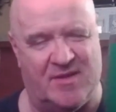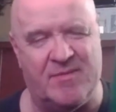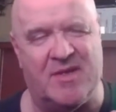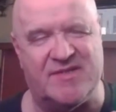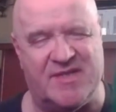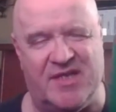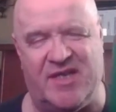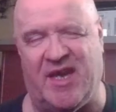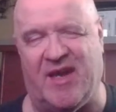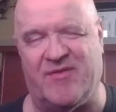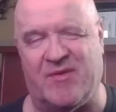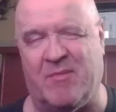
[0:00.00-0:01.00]
I'm not saying
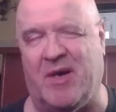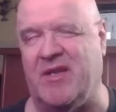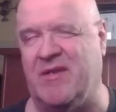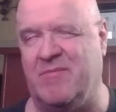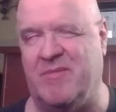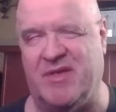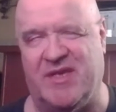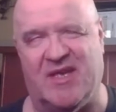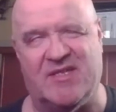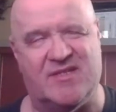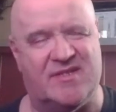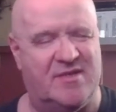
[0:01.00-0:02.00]
you have to buy them, but
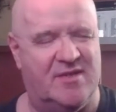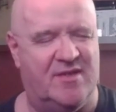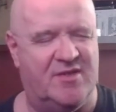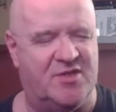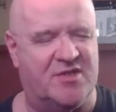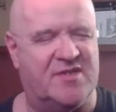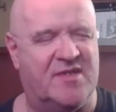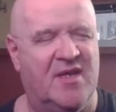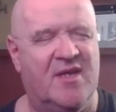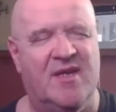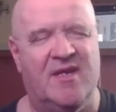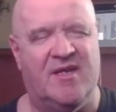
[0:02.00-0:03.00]
that's just,